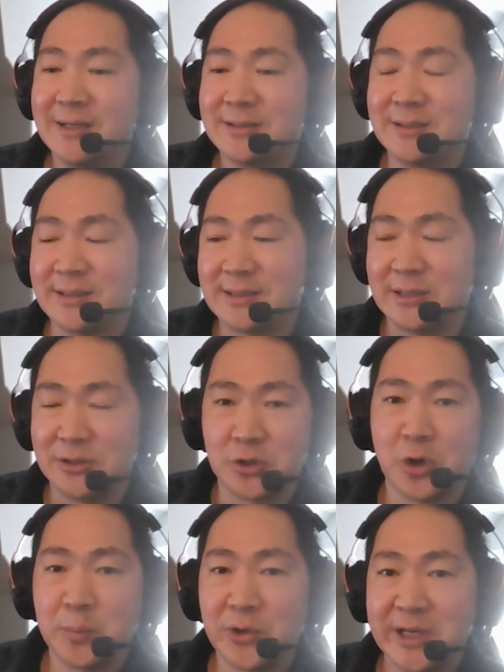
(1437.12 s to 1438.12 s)
to the extent you're
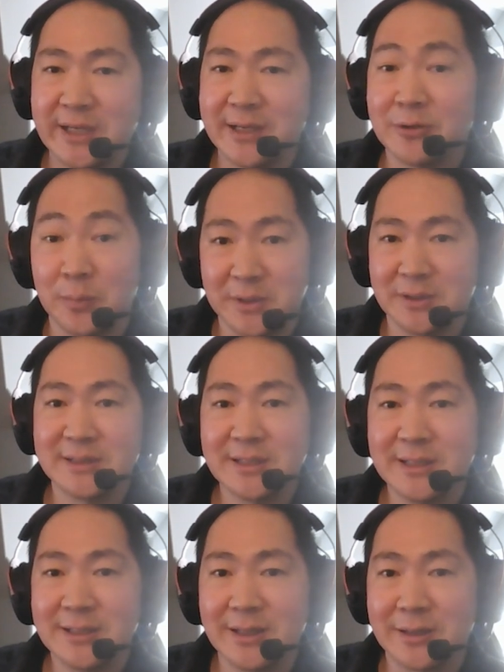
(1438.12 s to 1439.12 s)
incorporating it or
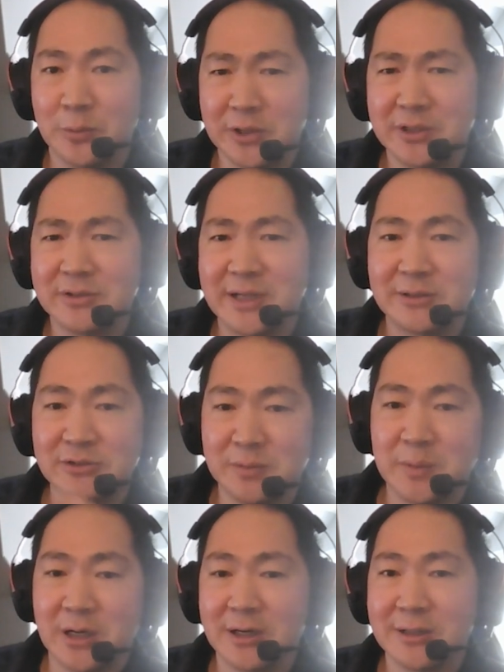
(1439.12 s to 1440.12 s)
building it, like what are your
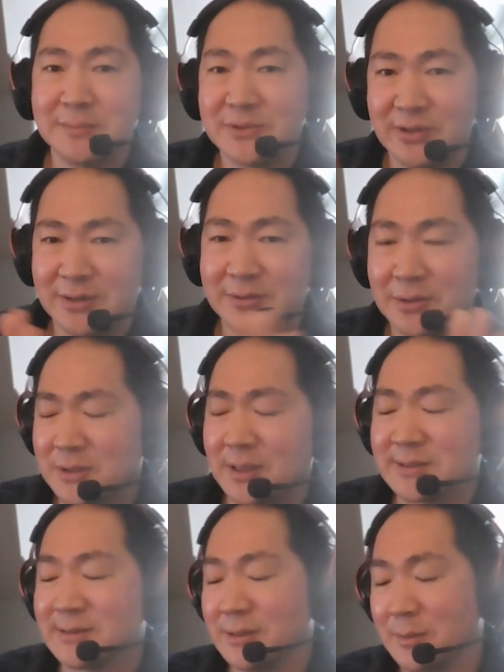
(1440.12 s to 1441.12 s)
downstream harms, right? Those
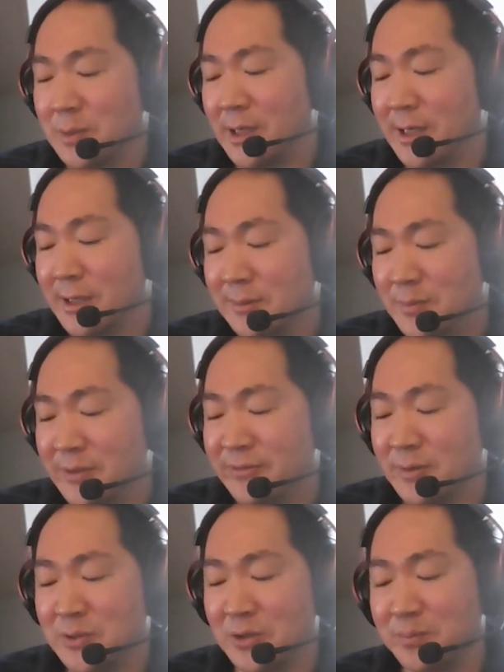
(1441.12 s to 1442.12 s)
all still apply. But
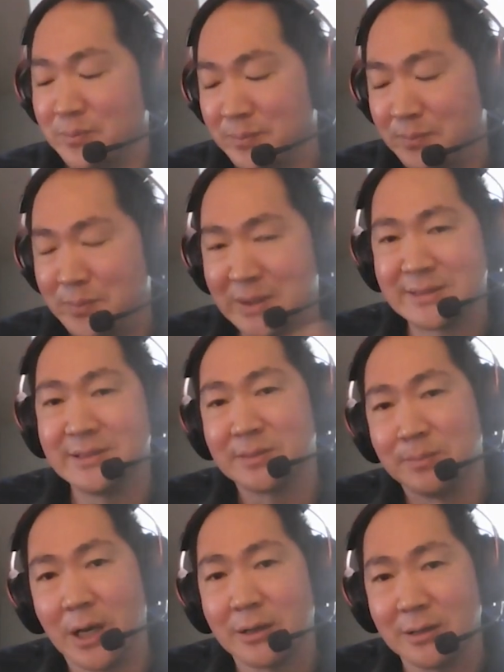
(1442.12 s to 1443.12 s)
from your
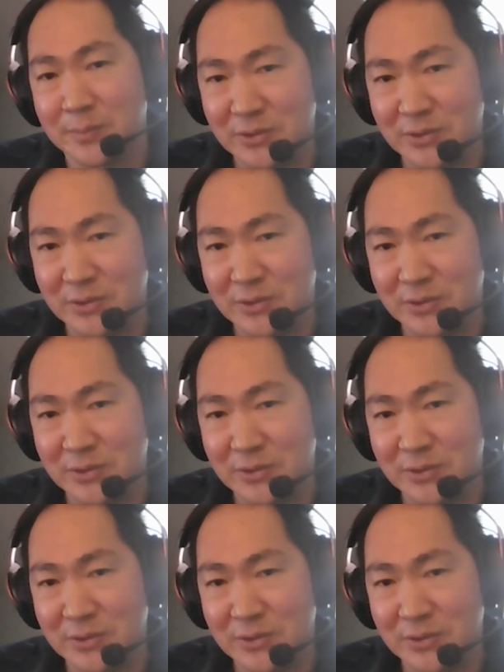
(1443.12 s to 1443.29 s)
business model